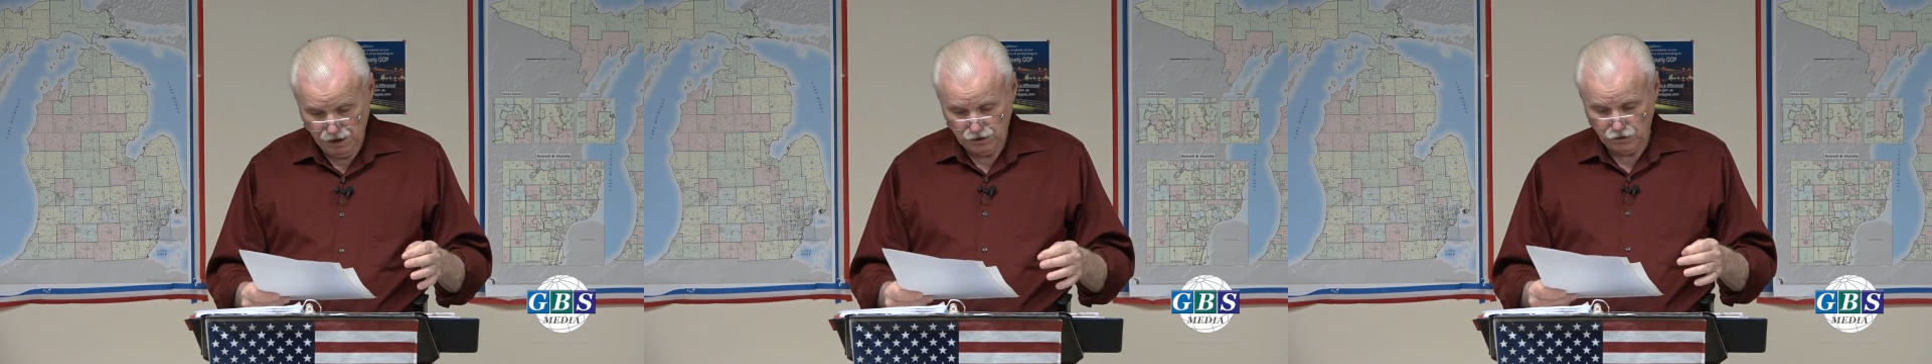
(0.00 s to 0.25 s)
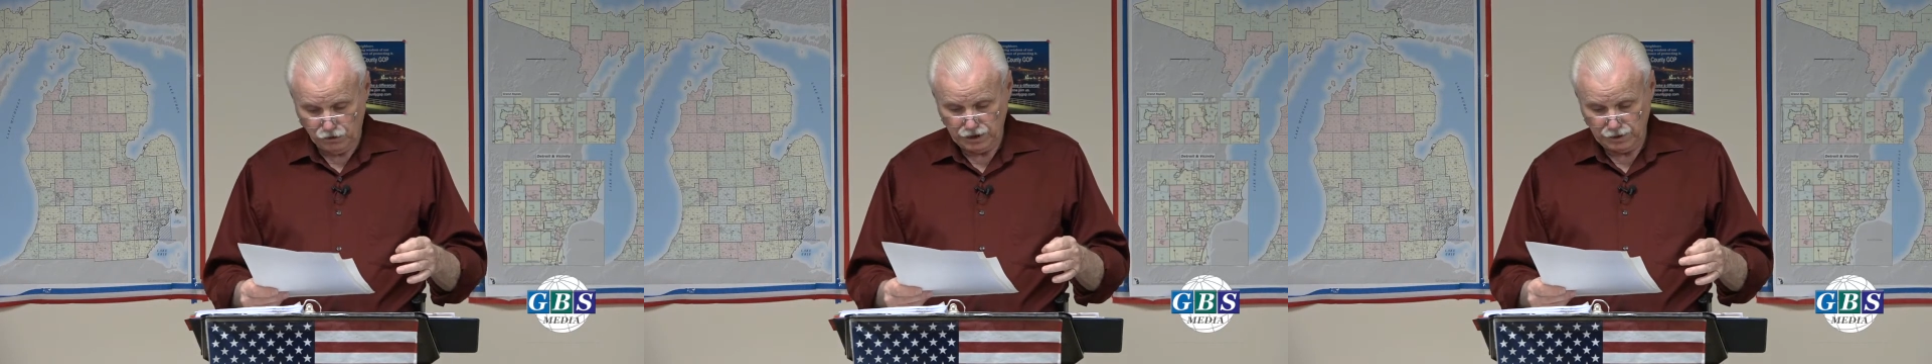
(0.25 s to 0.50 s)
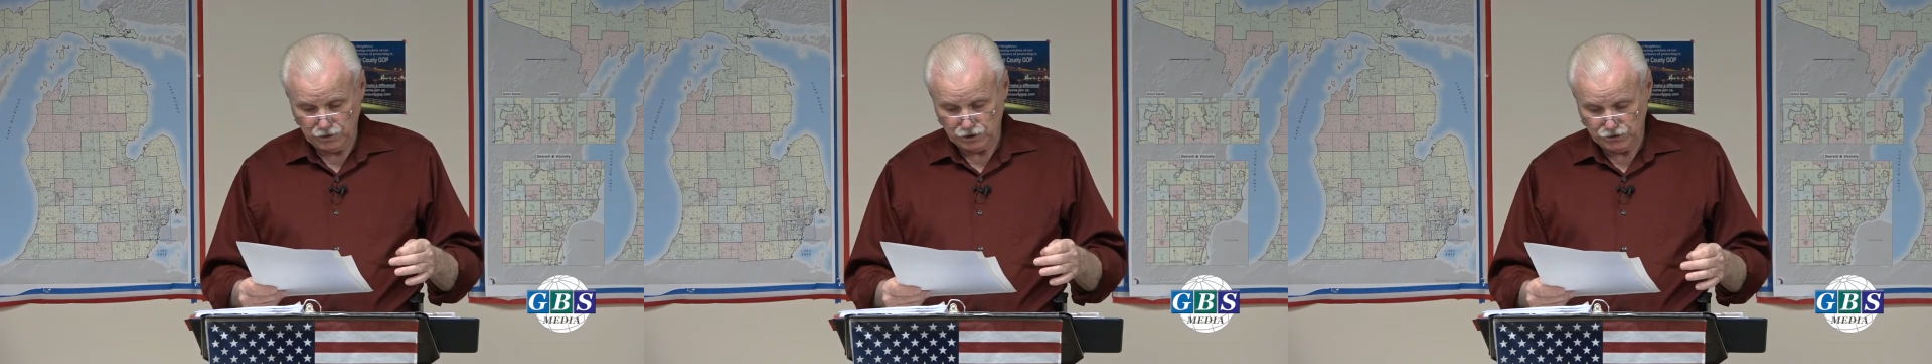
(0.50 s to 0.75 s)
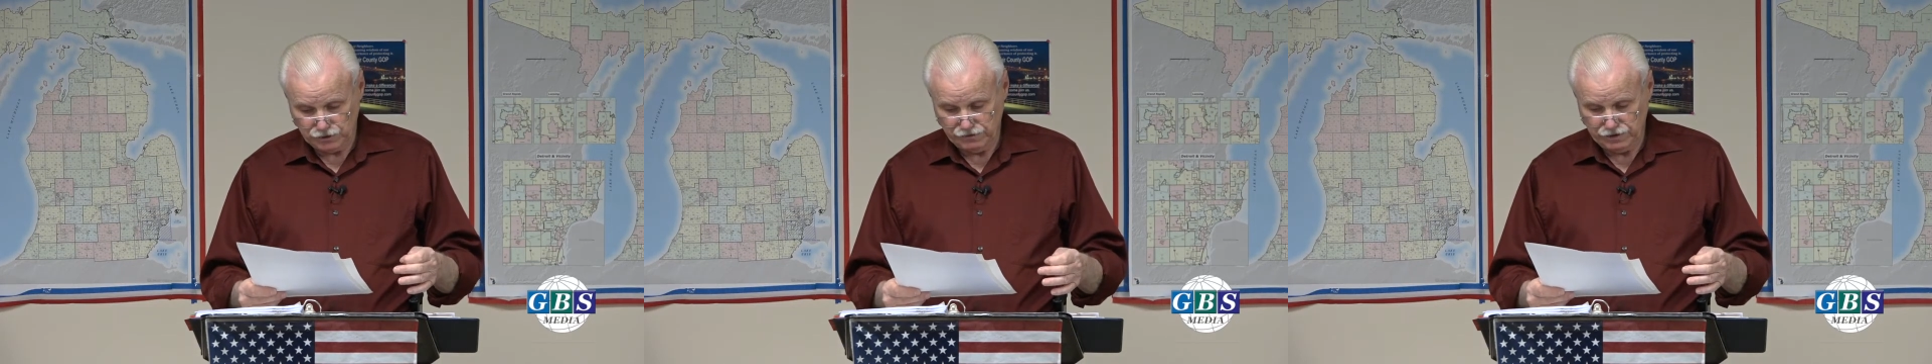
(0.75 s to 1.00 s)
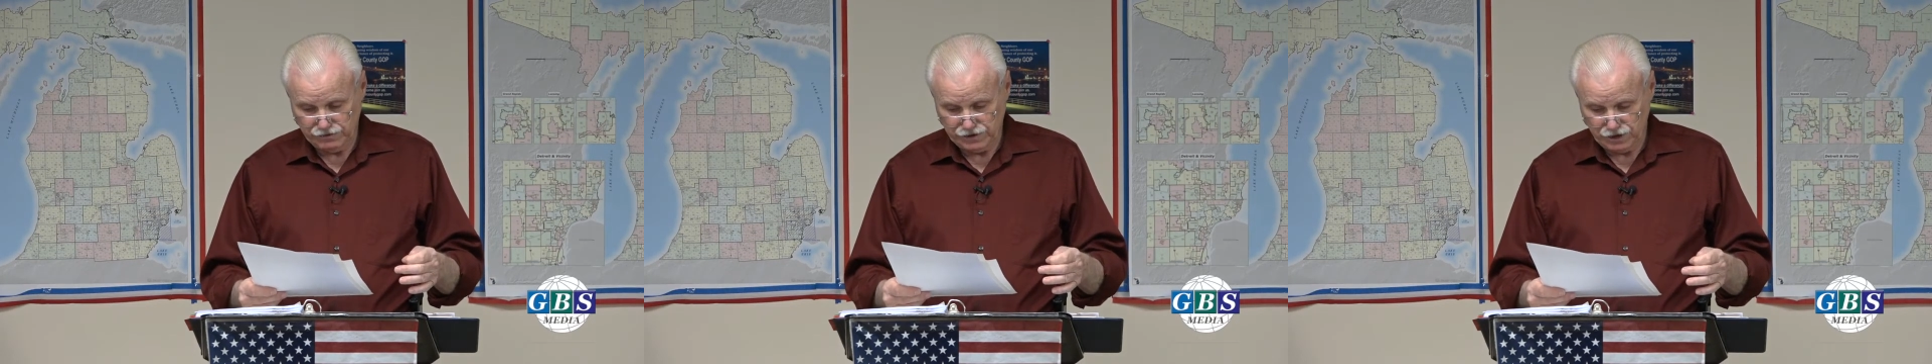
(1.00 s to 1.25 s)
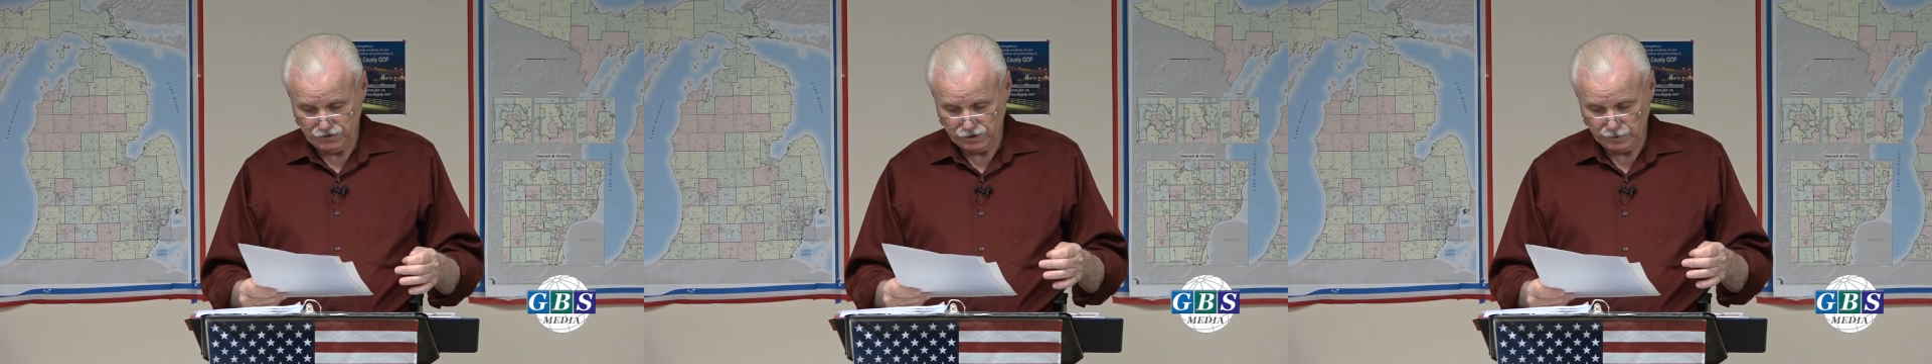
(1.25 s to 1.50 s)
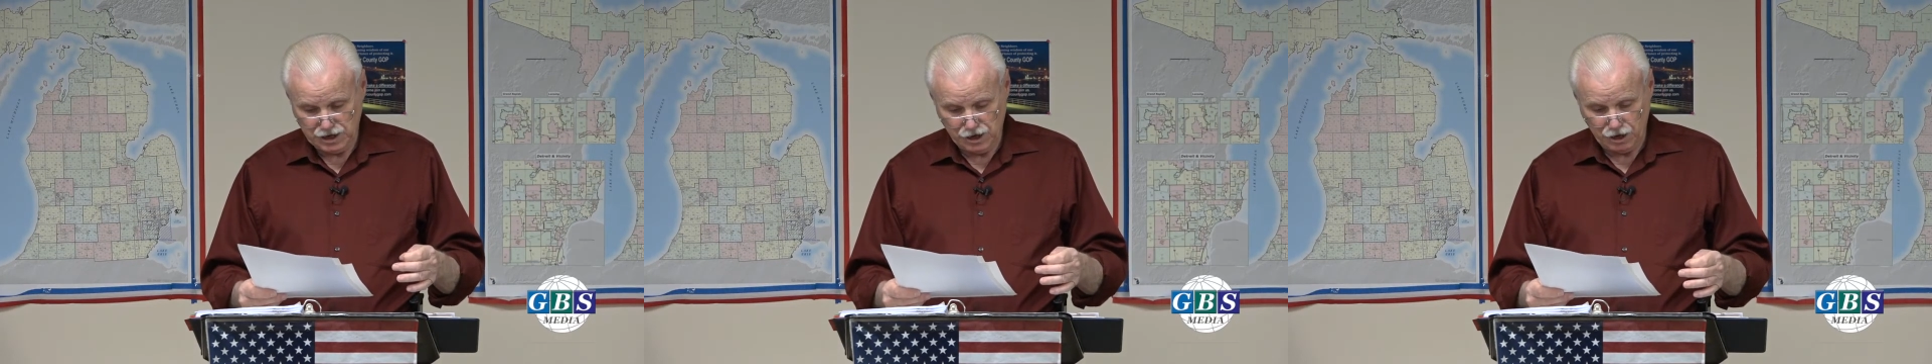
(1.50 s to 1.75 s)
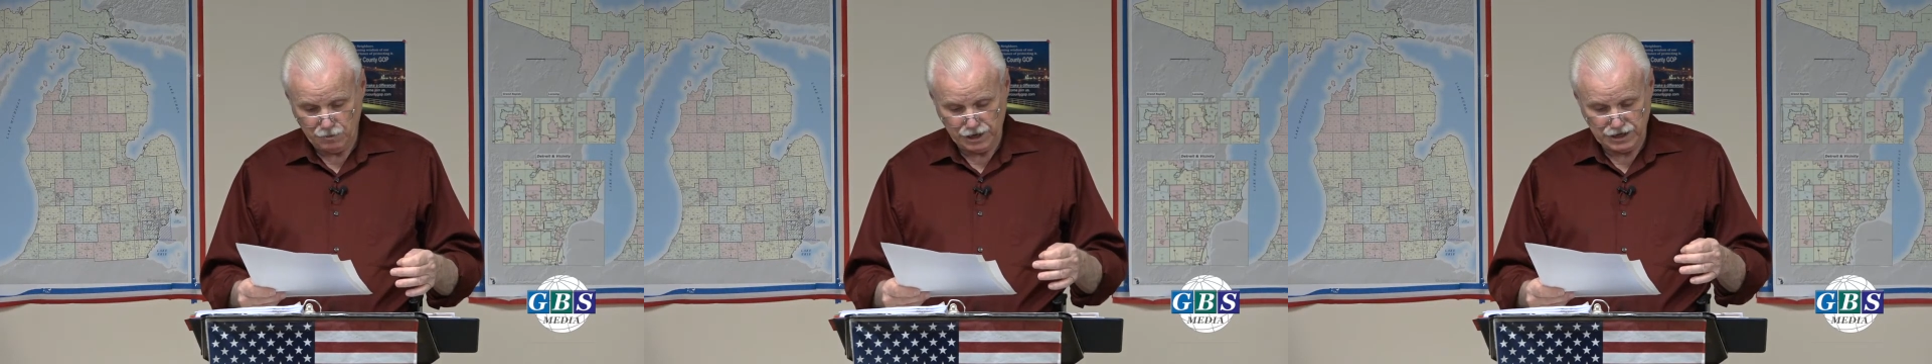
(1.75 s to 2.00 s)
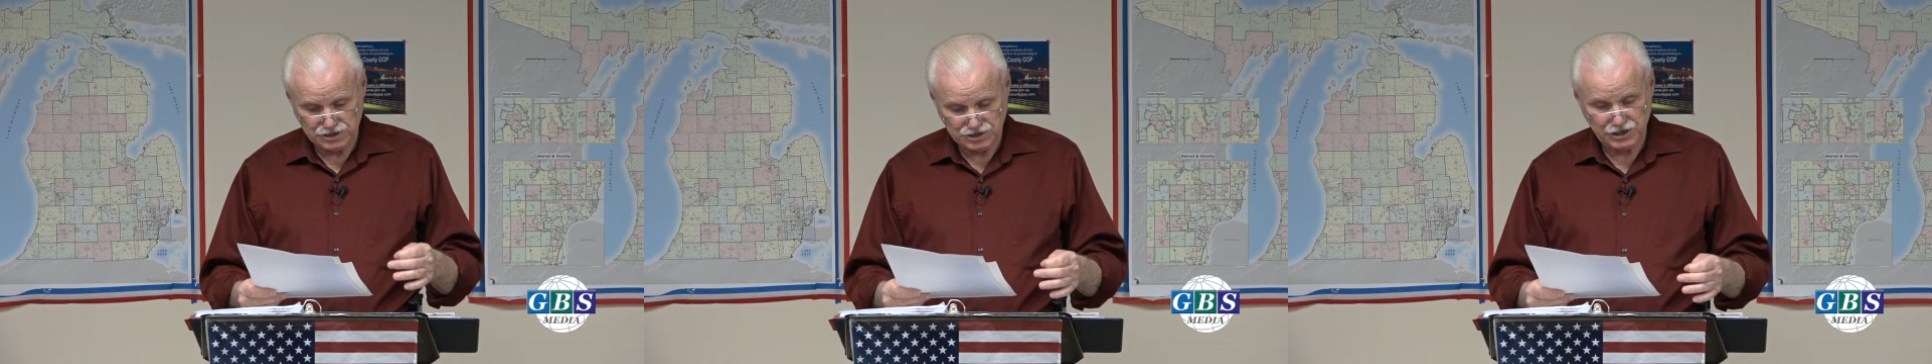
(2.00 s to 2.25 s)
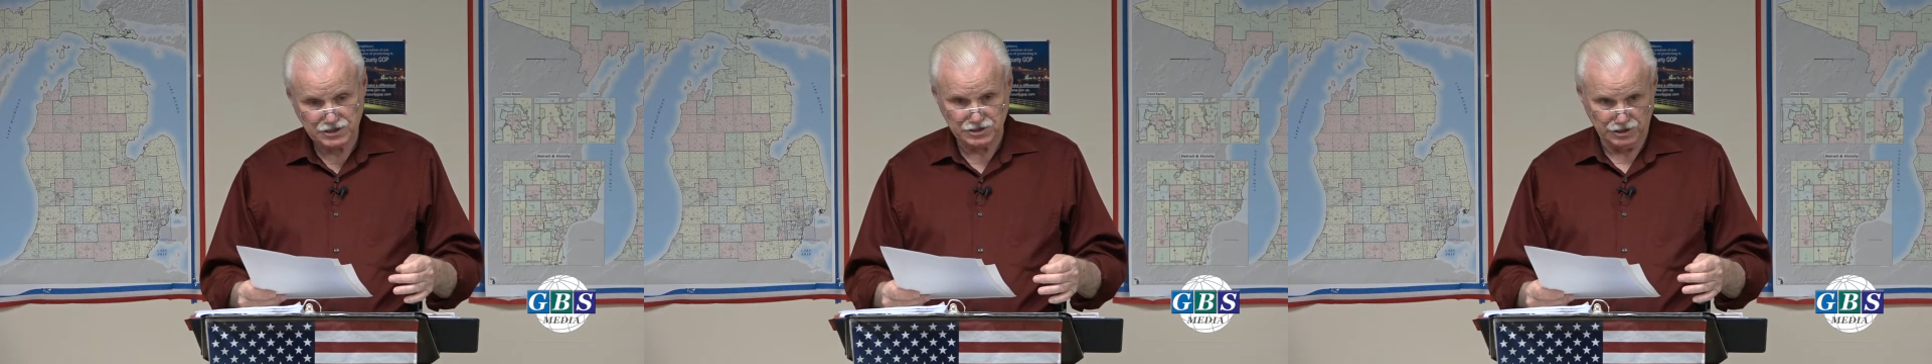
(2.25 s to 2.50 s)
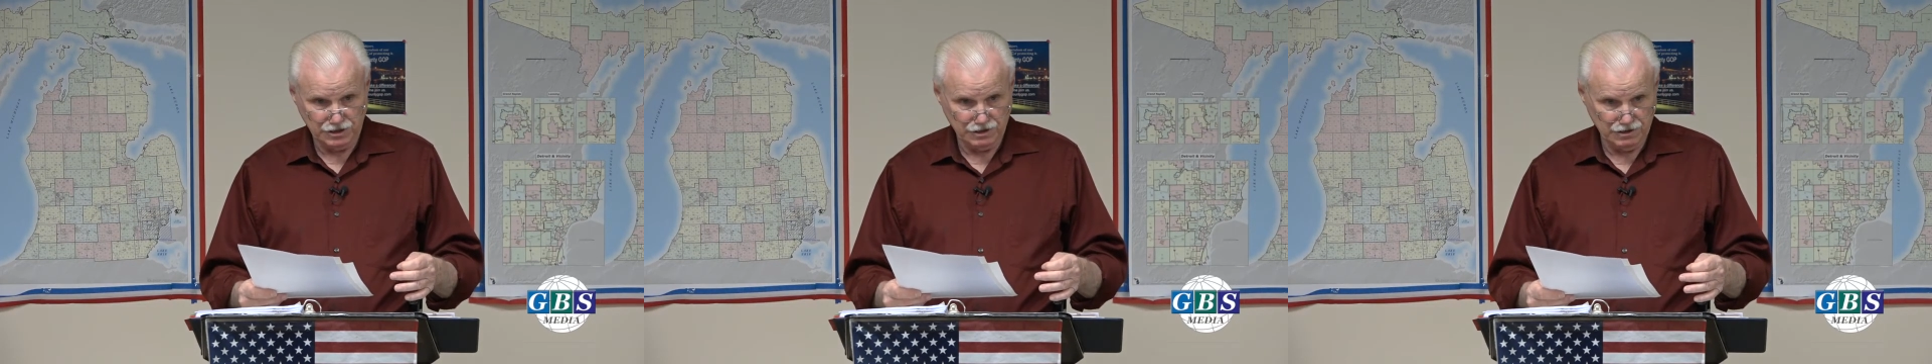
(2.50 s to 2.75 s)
No government or derivative thereof can be harmed by a citizen.